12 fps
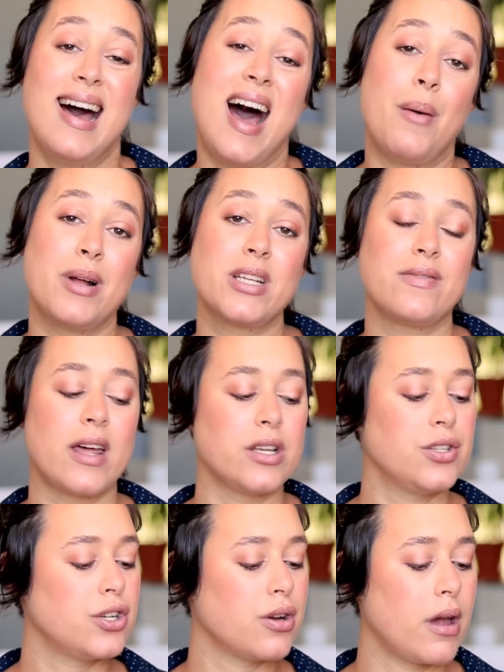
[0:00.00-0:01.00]
How much of that
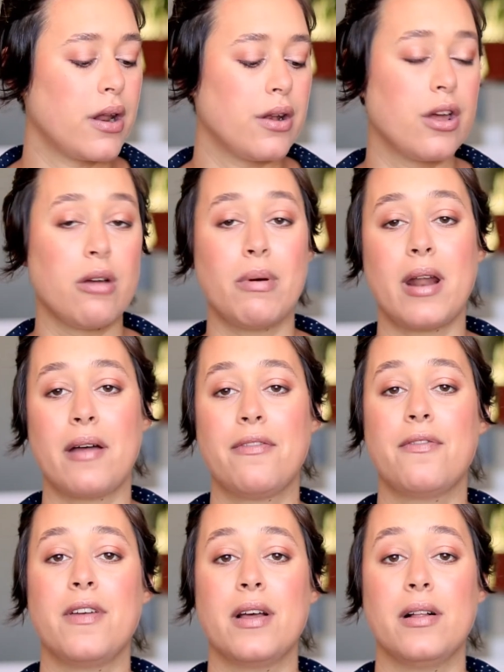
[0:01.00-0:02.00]
is true, I don't know, but I
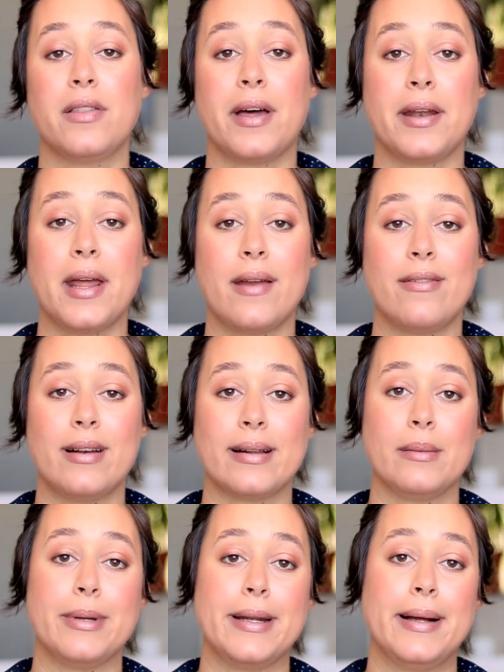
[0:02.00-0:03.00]
feel that every
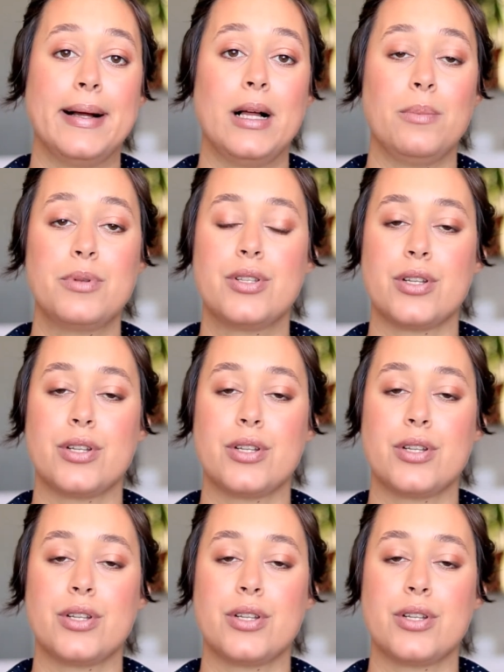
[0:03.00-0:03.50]
little bit helps.